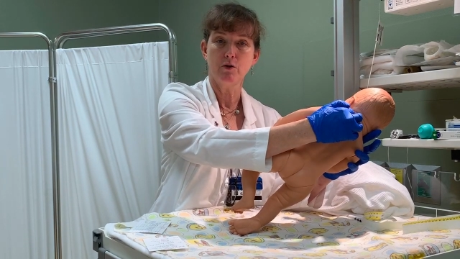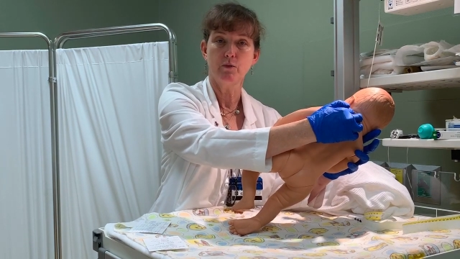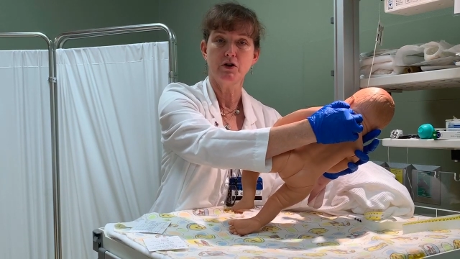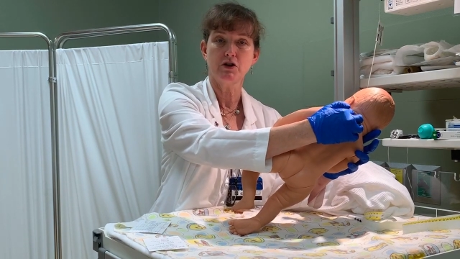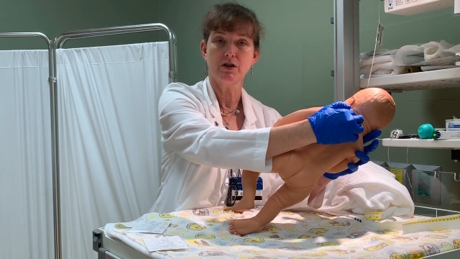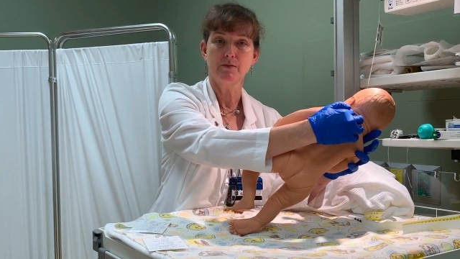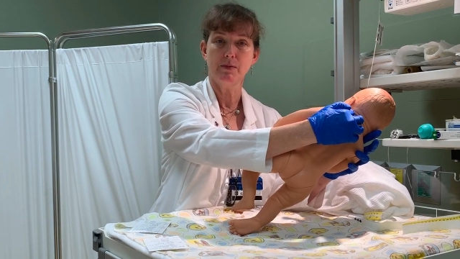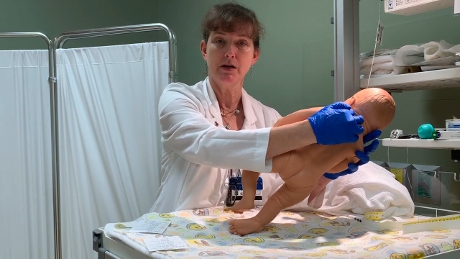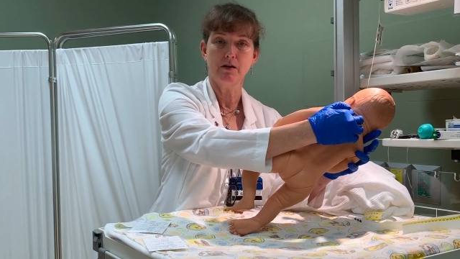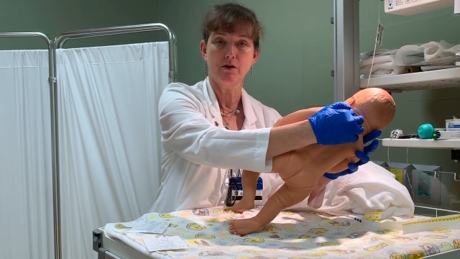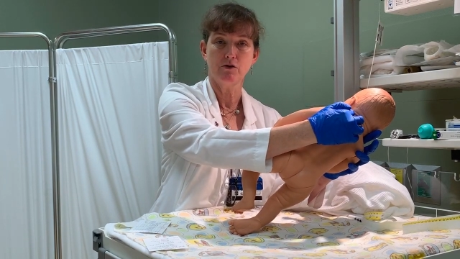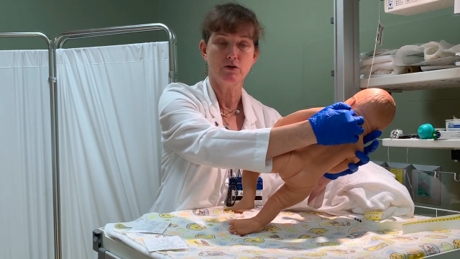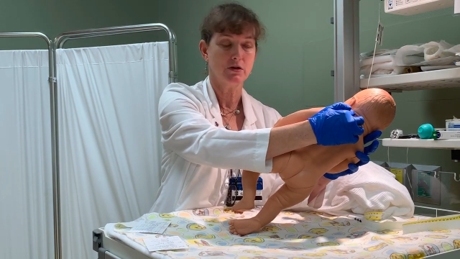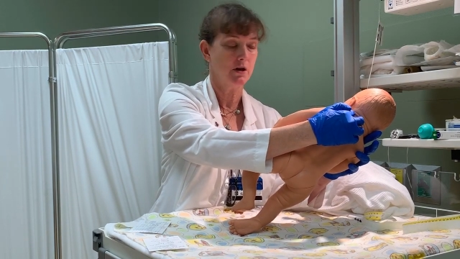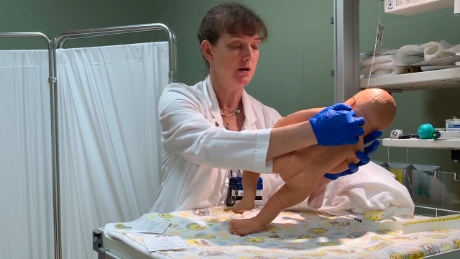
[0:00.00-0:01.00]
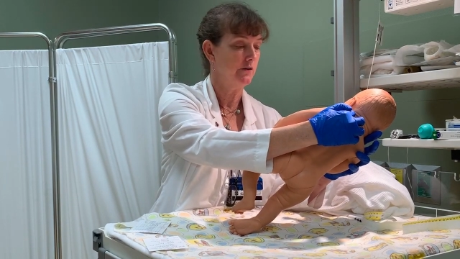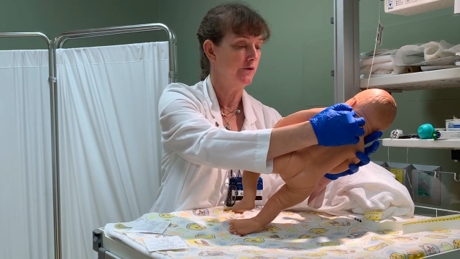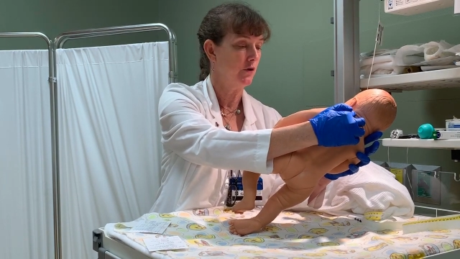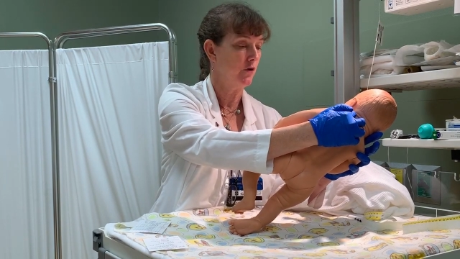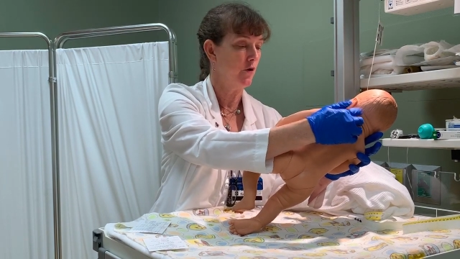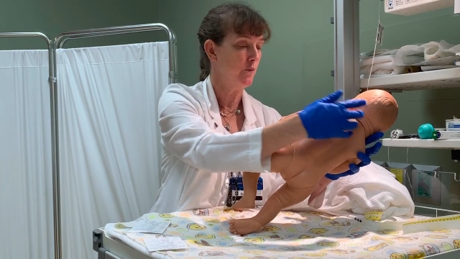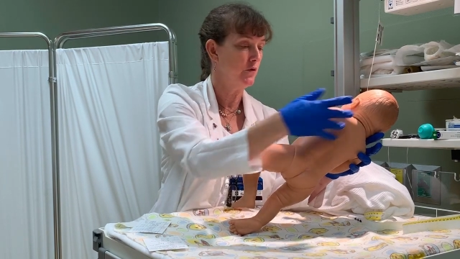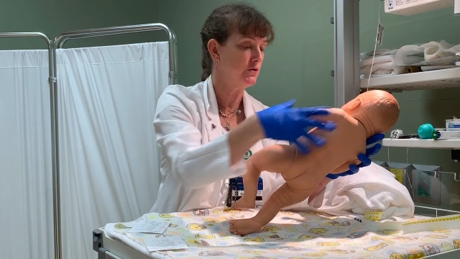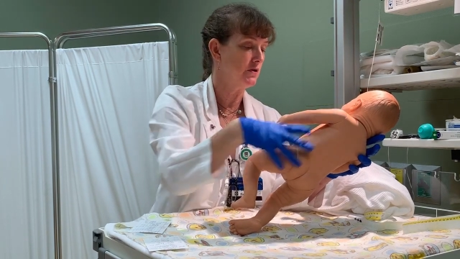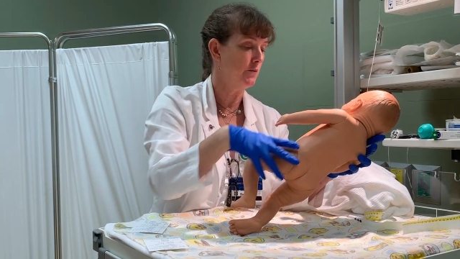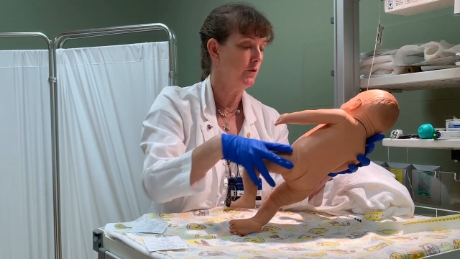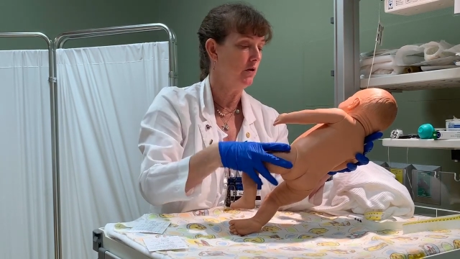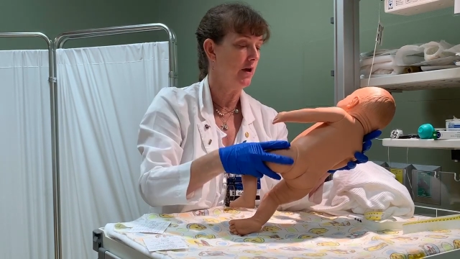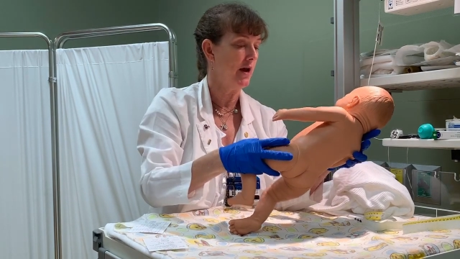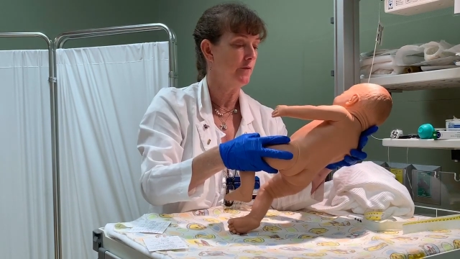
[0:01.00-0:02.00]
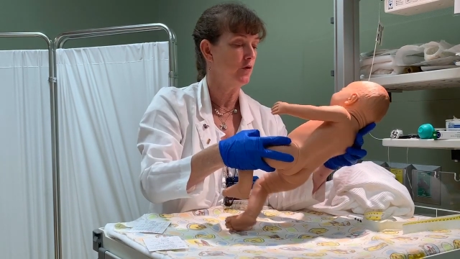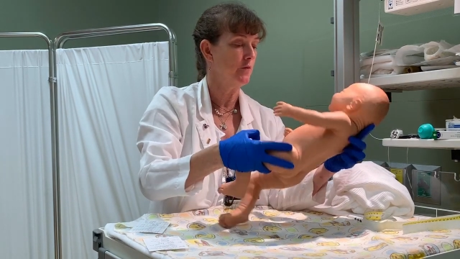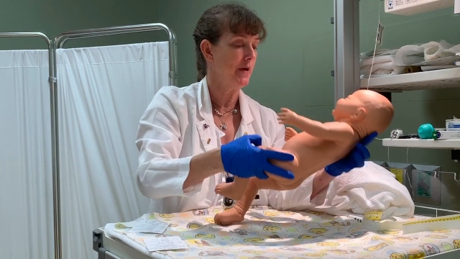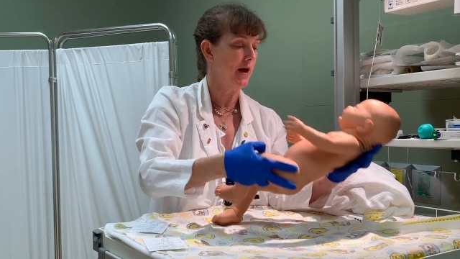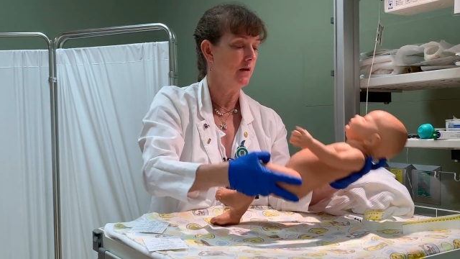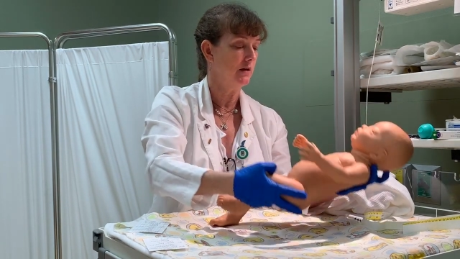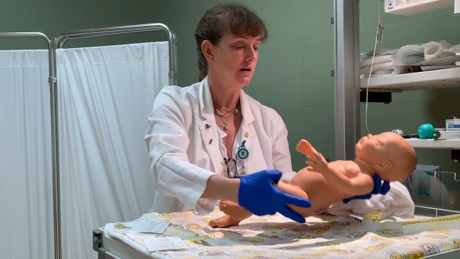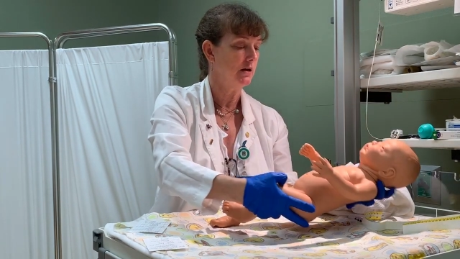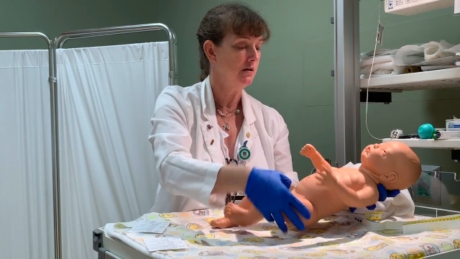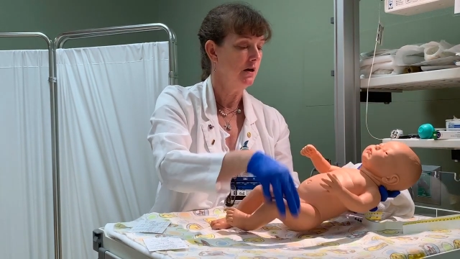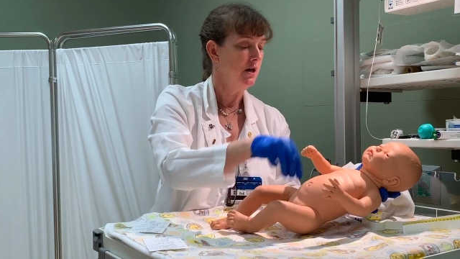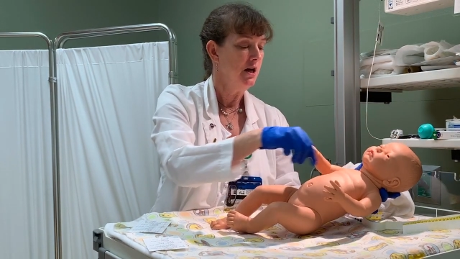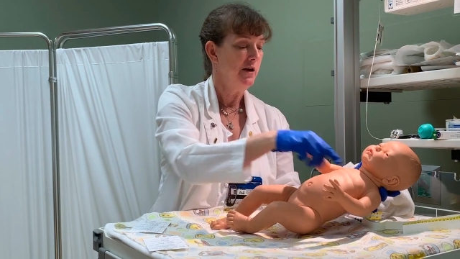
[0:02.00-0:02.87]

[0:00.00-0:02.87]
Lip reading: which can be another sign of a chromosomal abnormality.